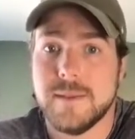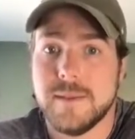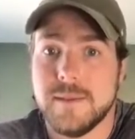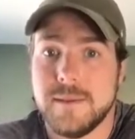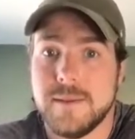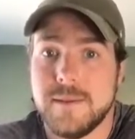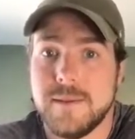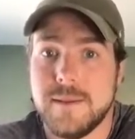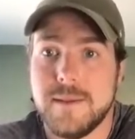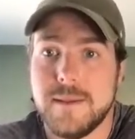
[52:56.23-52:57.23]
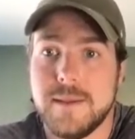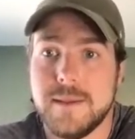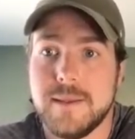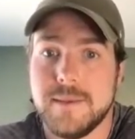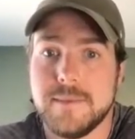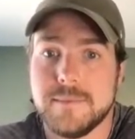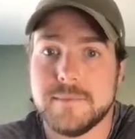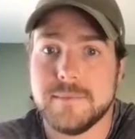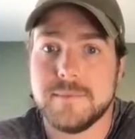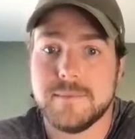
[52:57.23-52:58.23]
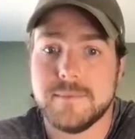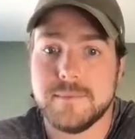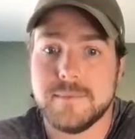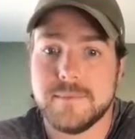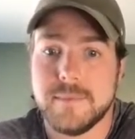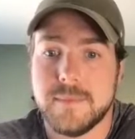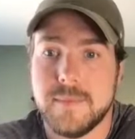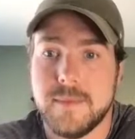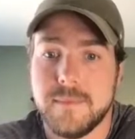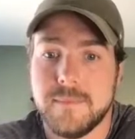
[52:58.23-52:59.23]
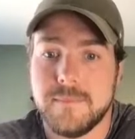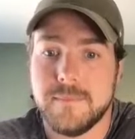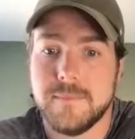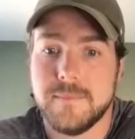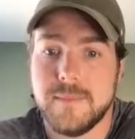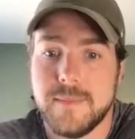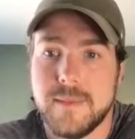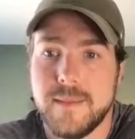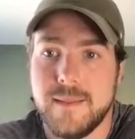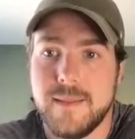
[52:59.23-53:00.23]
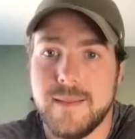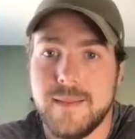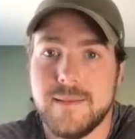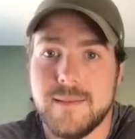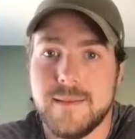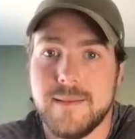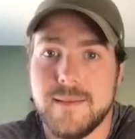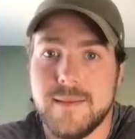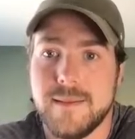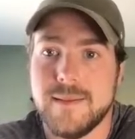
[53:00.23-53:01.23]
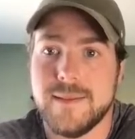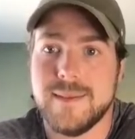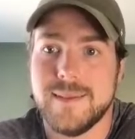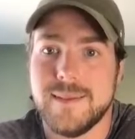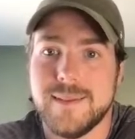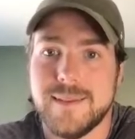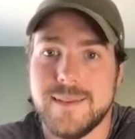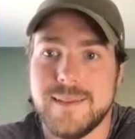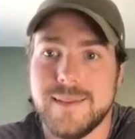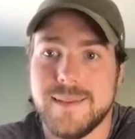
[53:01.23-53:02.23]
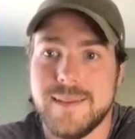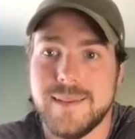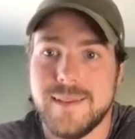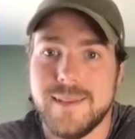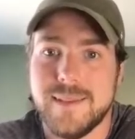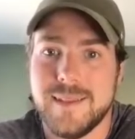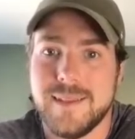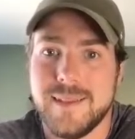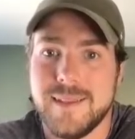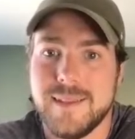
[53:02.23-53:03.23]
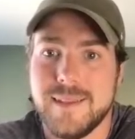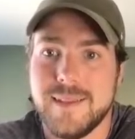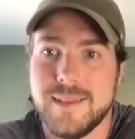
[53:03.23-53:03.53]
(not speaking)